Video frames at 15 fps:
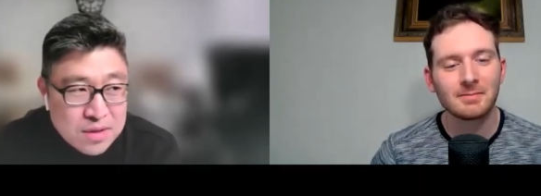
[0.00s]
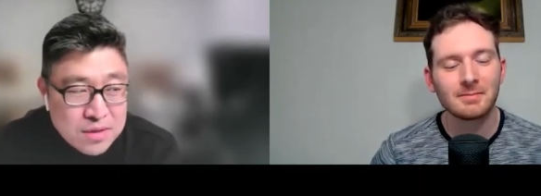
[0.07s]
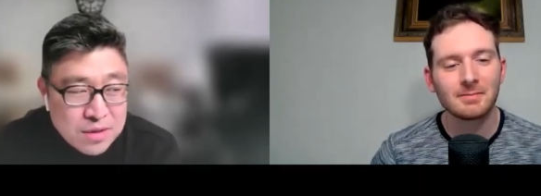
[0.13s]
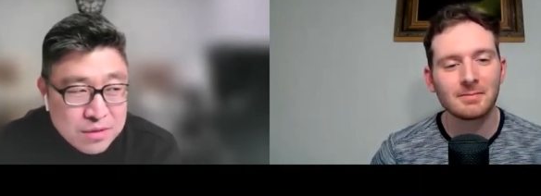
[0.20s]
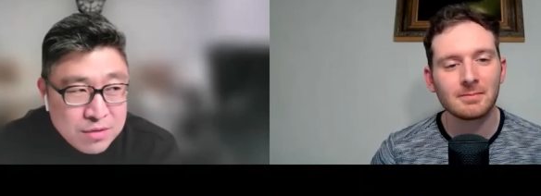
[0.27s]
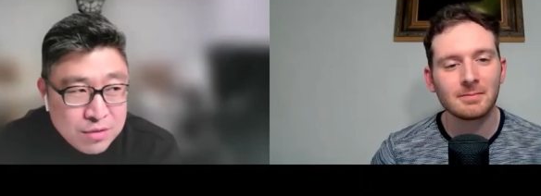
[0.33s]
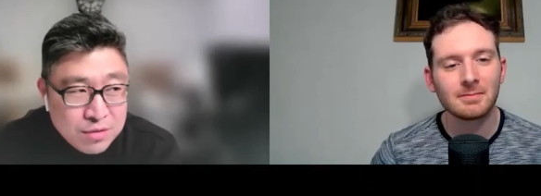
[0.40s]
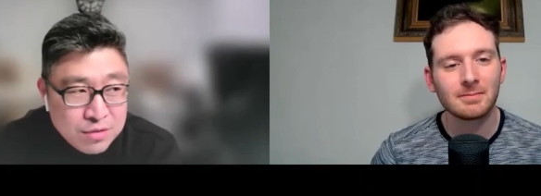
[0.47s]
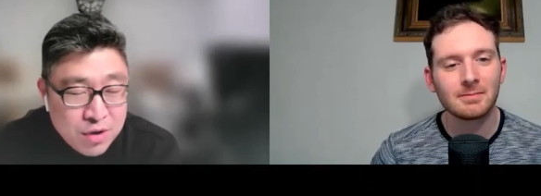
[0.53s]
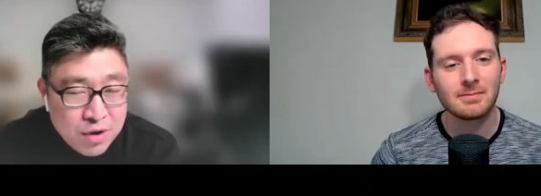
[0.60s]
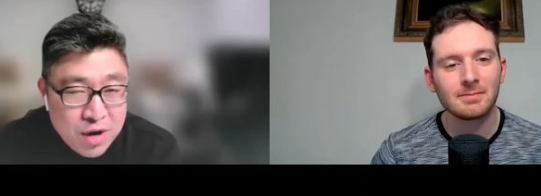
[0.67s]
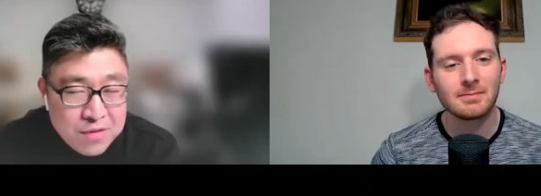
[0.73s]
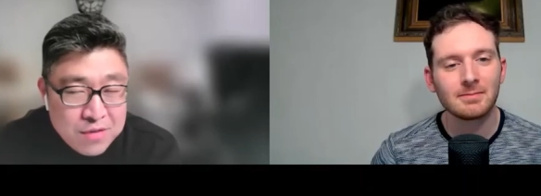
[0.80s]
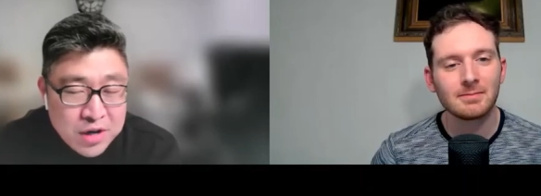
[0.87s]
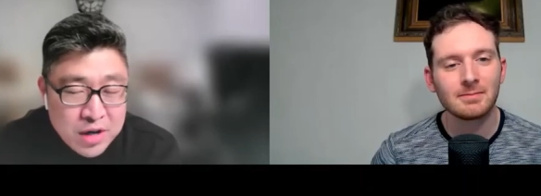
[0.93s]
Speaker 1: this is
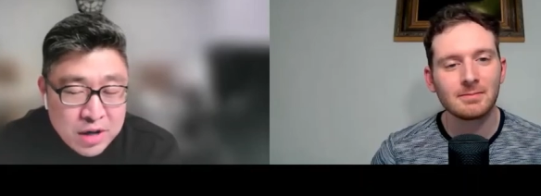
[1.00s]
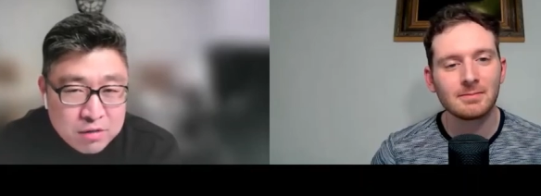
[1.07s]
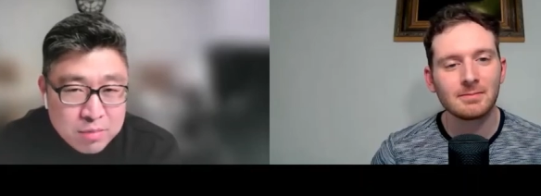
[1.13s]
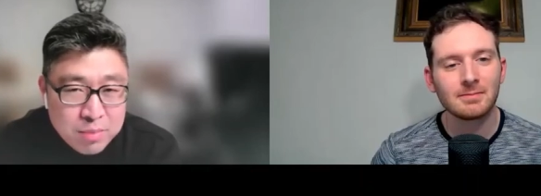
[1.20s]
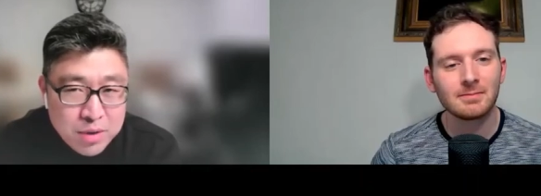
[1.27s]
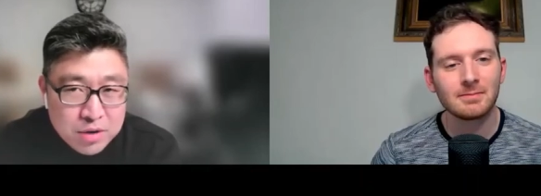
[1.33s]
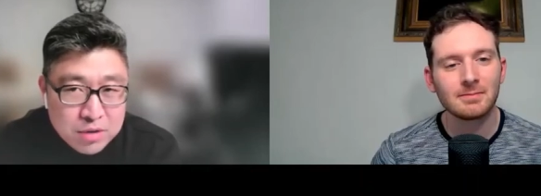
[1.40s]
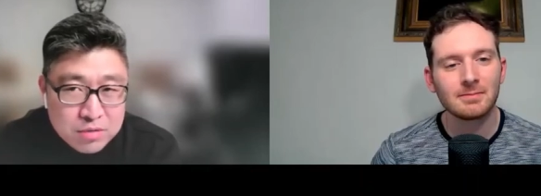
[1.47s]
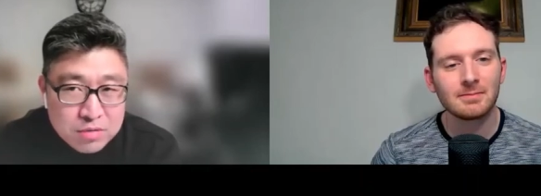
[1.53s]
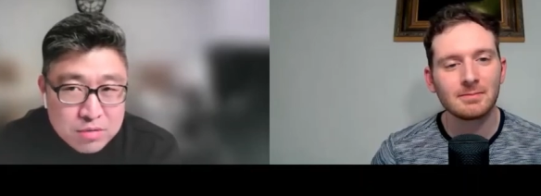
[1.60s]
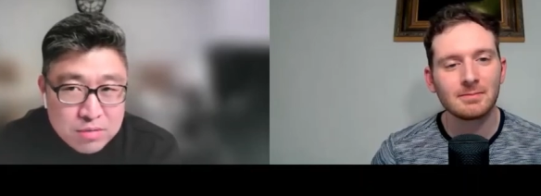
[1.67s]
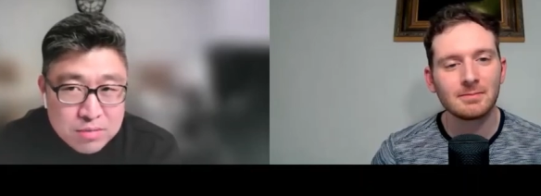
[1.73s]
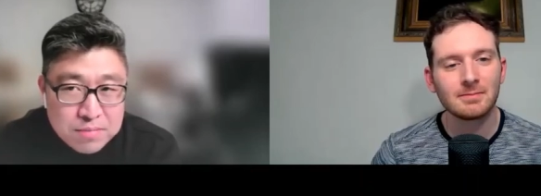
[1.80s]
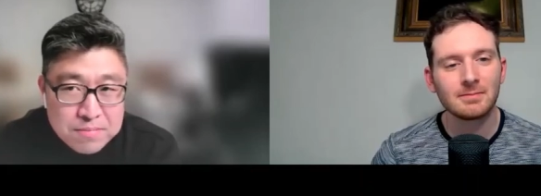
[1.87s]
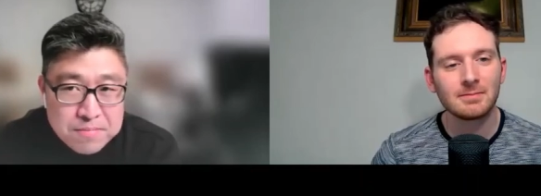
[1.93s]
their everyday experience.
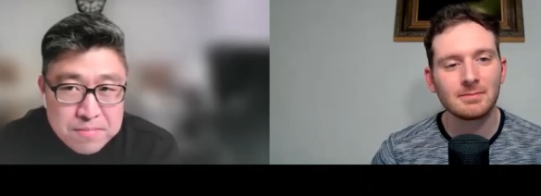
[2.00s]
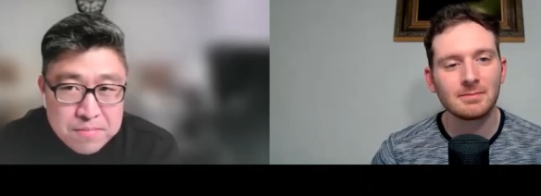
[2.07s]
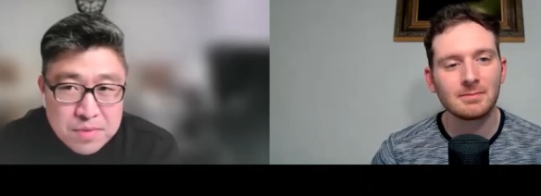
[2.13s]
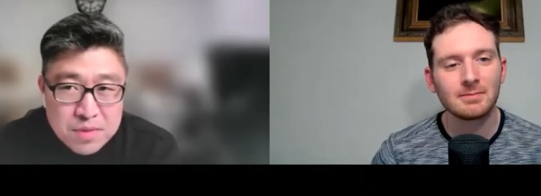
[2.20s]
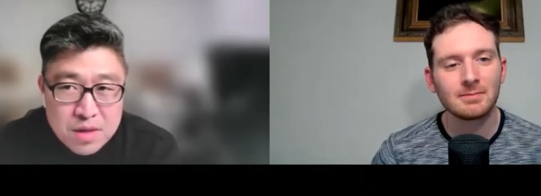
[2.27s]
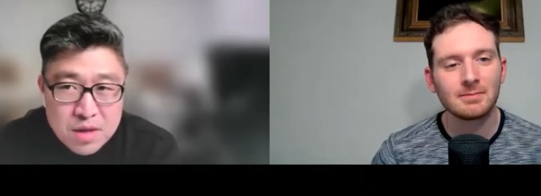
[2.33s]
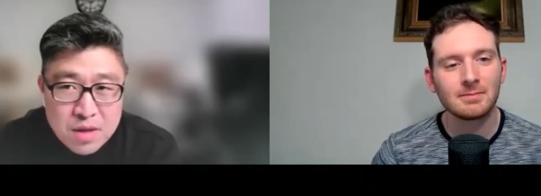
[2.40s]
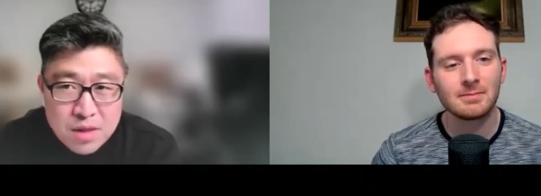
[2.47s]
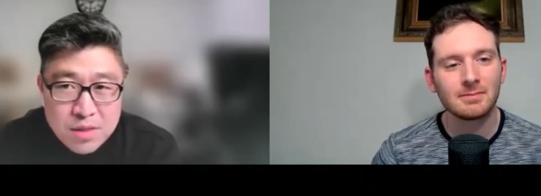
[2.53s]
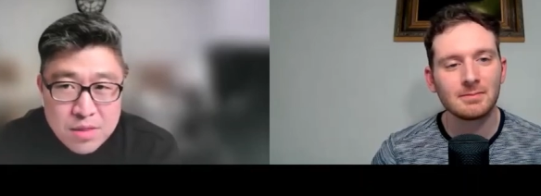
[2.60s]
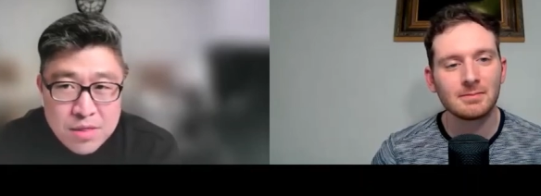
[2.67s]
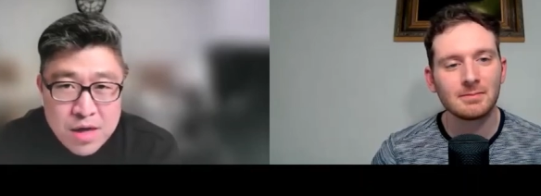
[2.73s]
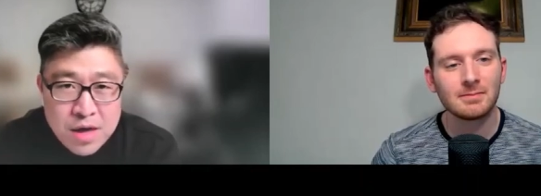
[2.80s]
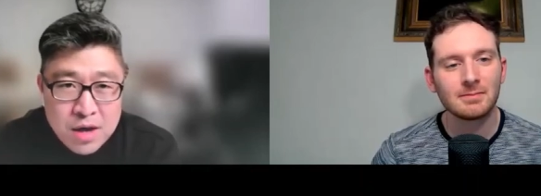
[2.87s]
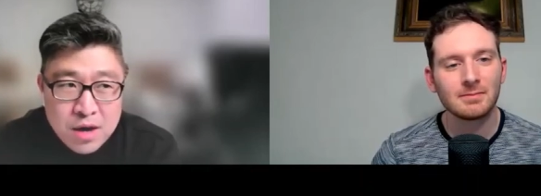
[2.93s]

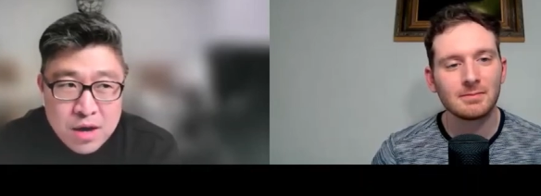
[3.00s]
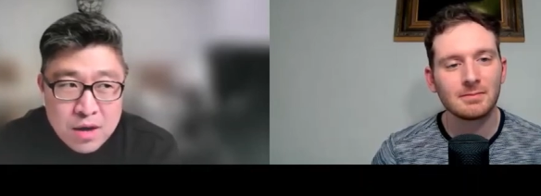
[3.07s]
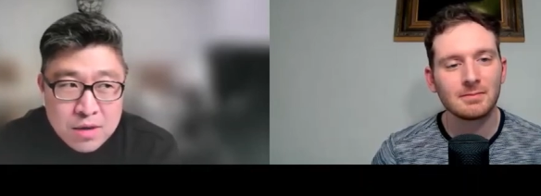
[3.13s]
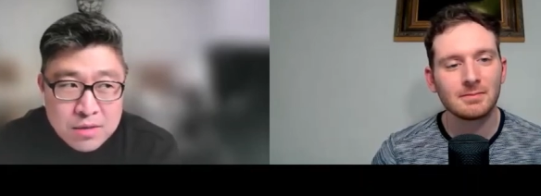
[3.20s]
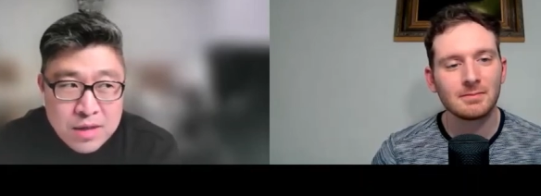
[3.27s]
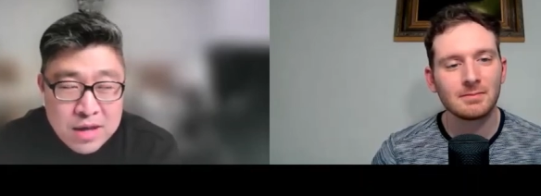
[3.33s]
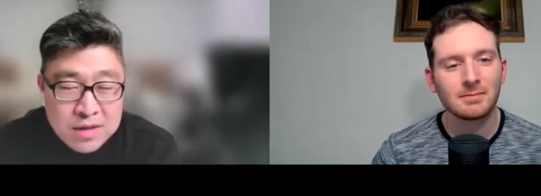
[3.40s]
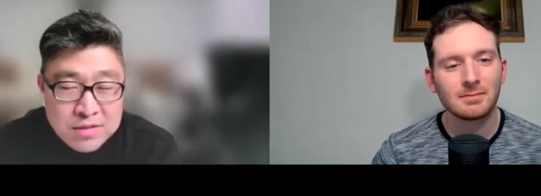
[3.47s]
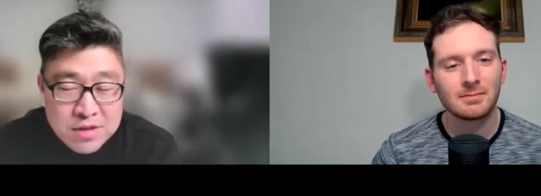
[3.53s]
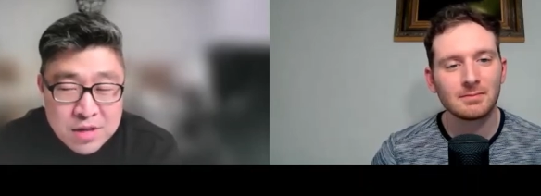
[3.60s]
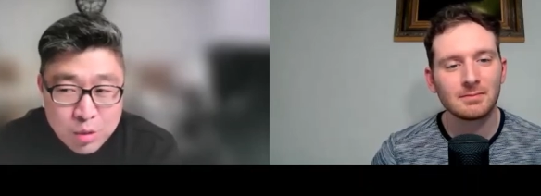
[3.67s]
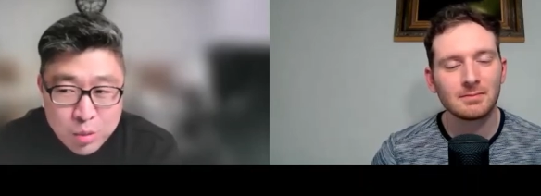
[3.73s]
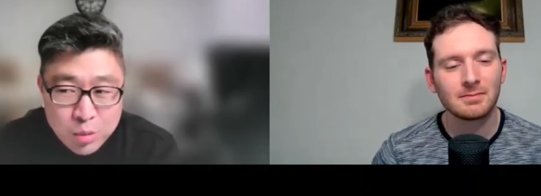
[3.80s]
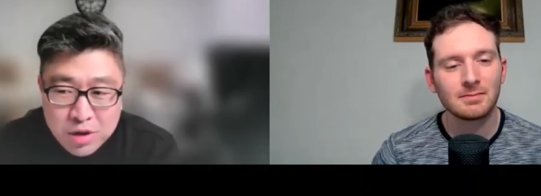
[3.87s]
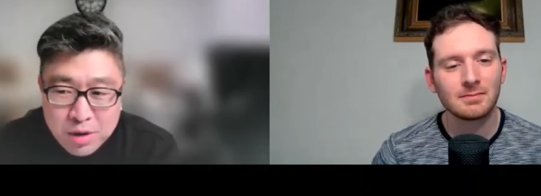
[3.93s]
They they
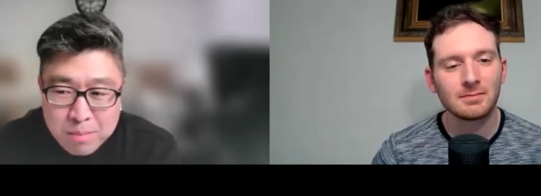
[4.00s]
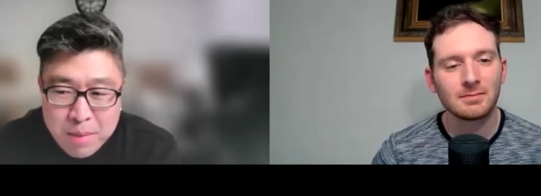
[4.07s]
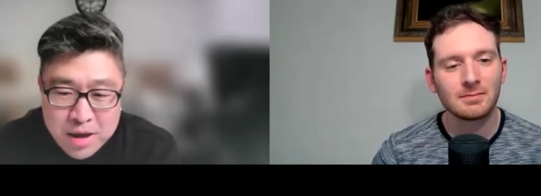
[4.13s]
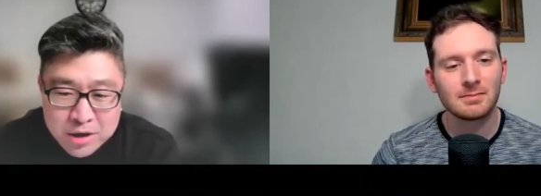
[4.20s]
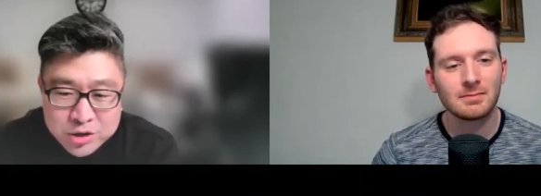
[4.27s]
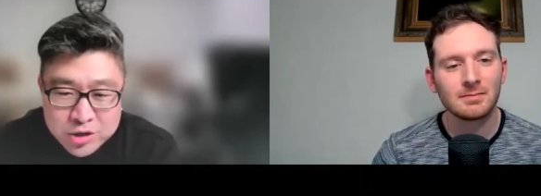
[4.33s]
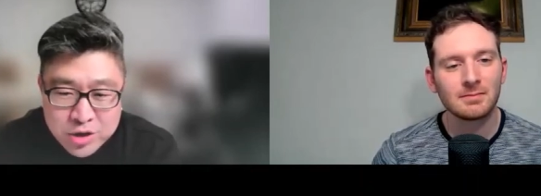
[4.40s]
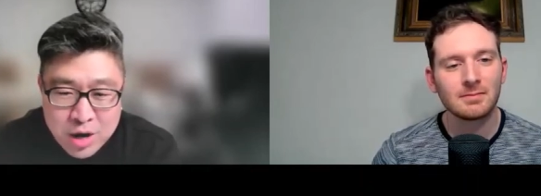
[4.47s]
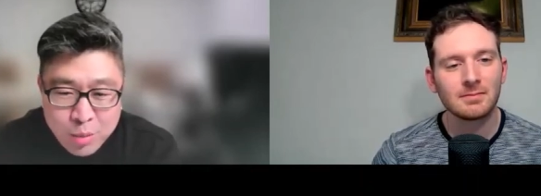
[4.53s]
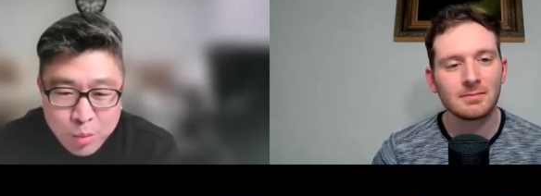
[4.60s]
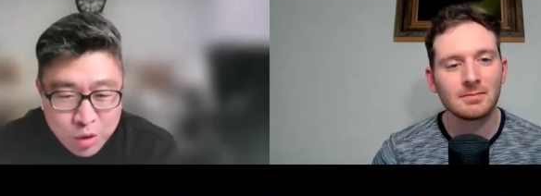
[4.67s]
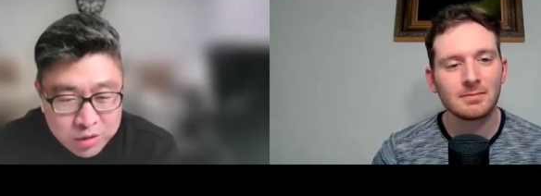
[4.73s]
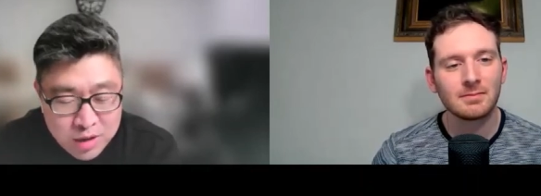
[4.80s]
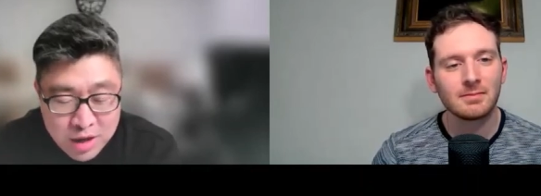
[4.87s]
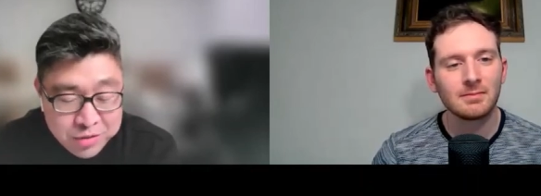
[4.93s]
deal with their manager at
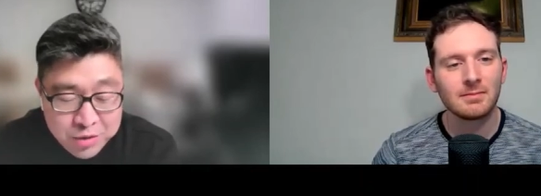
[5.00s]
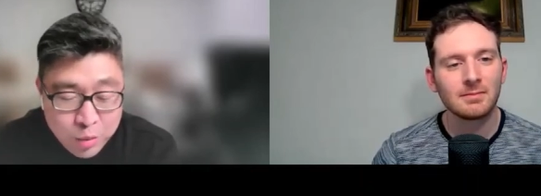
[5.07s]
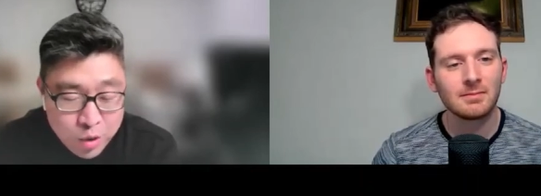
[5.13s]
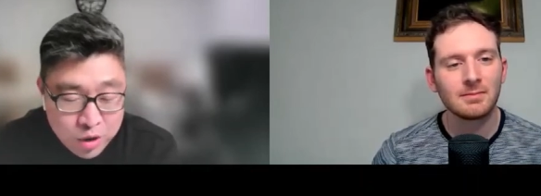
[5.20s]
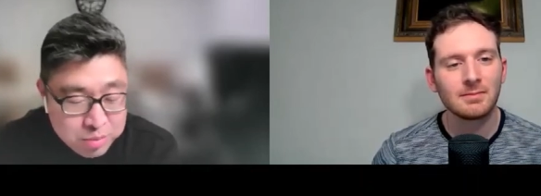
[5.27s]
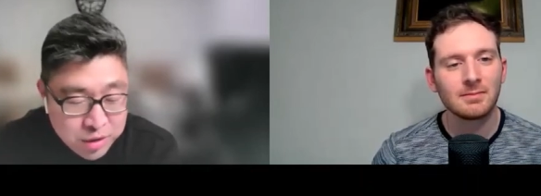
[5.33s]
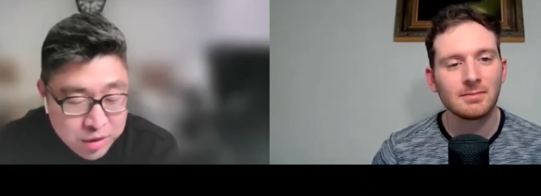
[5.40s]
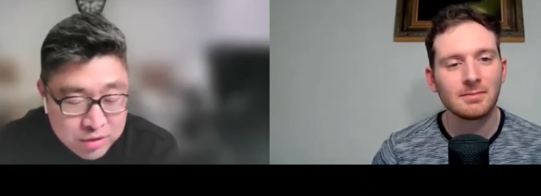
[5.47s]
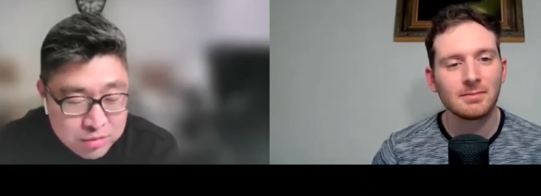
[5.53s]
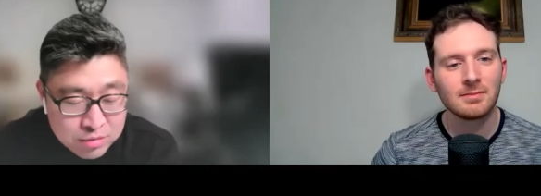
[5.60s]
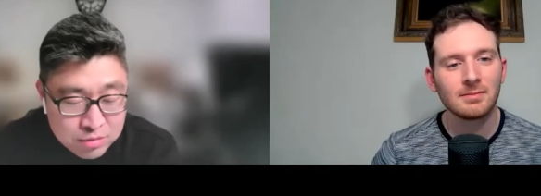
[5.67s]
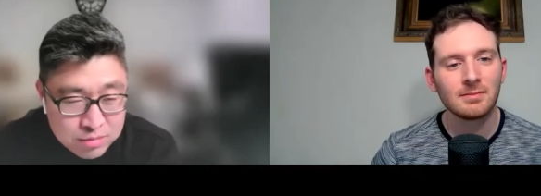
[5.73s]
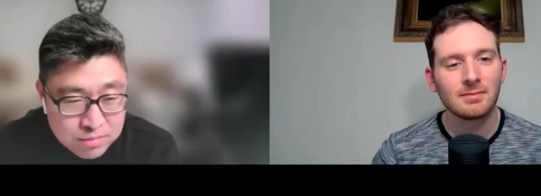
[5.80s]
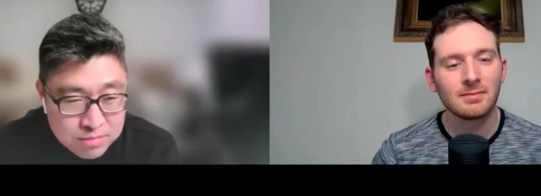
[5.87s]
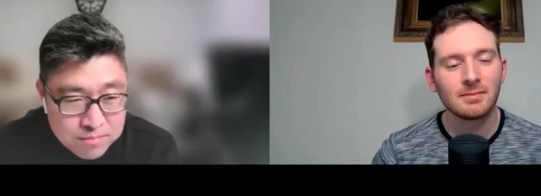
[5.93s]
work at their workplace.